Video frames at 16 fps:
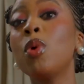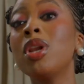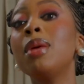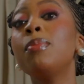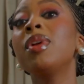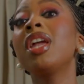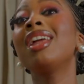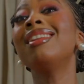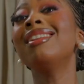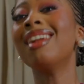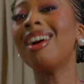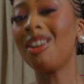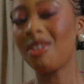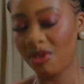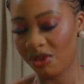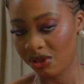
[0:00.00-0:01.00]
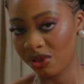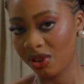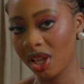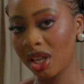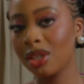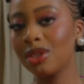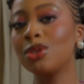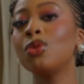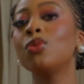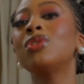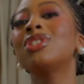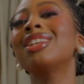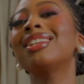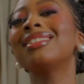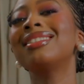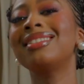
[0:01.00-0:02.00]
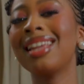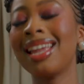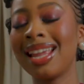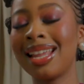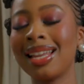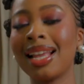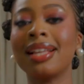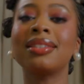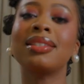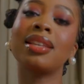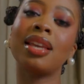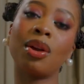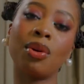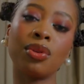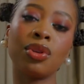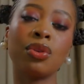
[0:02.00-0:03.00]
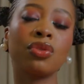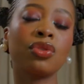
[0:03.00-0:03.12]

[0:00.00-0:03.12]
will it be enough to sustain and scale you?